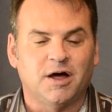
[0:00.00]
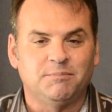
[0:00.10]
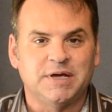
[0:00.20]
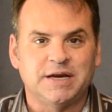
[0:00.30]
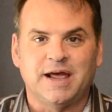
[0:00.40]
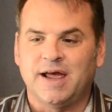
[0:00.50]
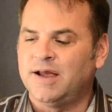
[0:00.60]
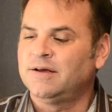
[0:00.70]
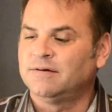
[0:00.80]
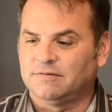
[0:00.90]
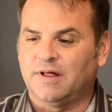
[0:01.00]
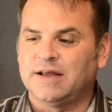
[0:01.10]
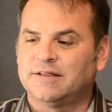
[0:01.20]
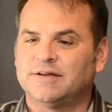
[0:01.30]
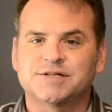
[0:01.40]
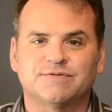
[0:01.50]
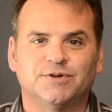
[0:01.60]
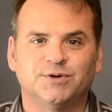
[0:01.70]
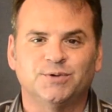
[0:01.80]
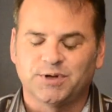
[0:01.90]
mid-A, like this
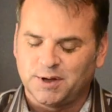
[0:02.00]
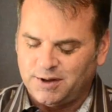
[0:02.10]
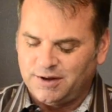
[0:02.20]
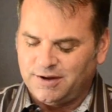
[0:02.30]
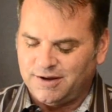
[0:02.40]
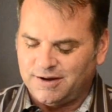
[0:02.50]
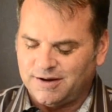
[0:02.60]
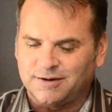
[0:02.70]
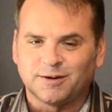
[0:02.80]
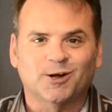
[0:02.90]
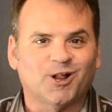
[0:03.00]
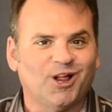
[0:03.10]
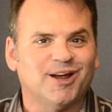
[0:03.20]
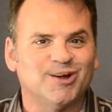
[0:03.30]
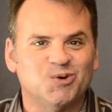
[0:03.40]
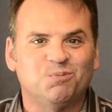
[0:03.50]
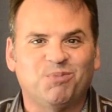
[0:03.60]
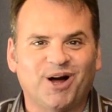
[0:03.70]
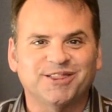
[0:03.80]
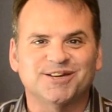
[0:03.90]
flute, and the client who
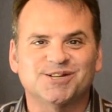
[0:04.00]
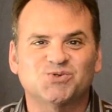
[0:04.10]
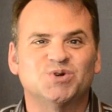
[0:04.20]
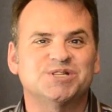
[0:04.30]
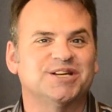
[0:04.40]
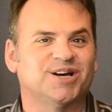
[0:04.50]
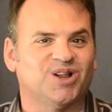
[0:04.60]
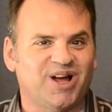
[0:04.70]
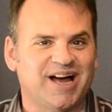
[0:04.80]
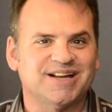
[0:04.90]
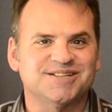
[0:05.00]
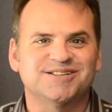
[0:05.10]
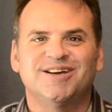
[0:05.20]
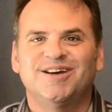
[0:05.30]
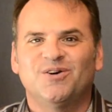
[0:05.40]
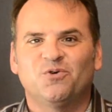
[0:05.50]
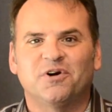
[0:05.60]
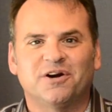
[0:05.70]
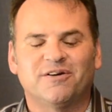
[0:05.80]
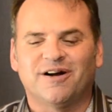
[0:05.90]
bought this was in a class
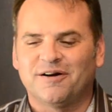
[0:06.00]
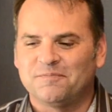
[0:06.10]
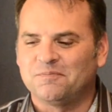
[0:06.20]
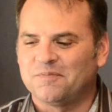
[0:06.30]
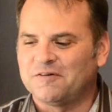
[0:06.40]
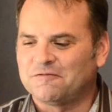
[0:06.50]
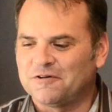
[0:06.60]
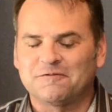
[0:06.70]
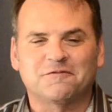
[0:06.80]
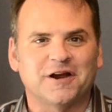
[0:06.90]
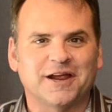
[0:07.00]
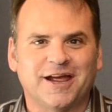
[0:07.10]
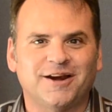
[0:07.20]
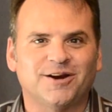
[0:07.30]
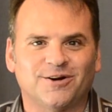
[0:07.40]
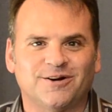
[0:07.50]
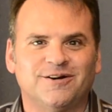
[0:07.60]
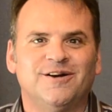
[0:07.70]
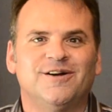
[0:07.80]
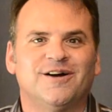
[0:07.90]
where my friend Frank Henniger
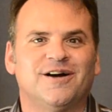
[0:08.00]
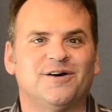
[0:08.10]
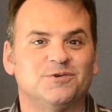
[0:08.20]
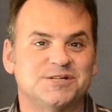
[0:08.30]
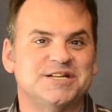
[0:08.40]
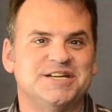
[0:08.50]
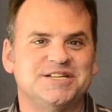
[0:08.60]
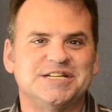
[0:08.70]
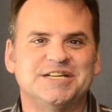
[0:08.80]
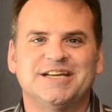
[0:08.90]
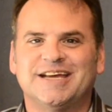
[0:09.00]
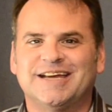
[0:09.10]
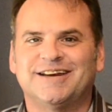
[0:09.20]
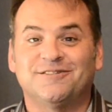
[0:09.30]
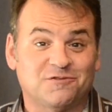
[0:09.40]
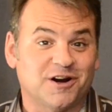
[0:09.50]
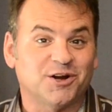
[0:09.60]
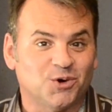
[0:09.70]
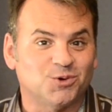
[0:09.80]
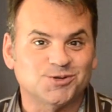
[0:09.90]
was teaching, and
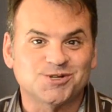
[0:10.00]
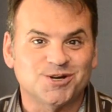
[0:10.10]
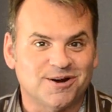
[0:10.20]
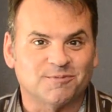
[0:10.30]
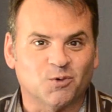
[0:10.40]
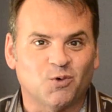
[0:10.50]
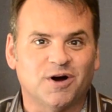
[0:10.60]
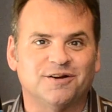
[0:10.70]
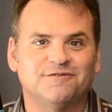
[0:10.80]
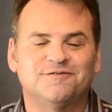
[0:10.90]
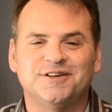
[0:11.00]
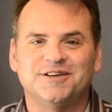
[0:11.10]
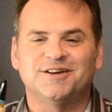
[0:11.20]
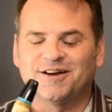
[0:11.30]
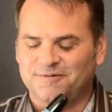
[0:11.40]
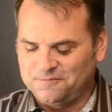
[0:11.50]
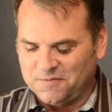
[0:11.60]
Frank owns number 1 of the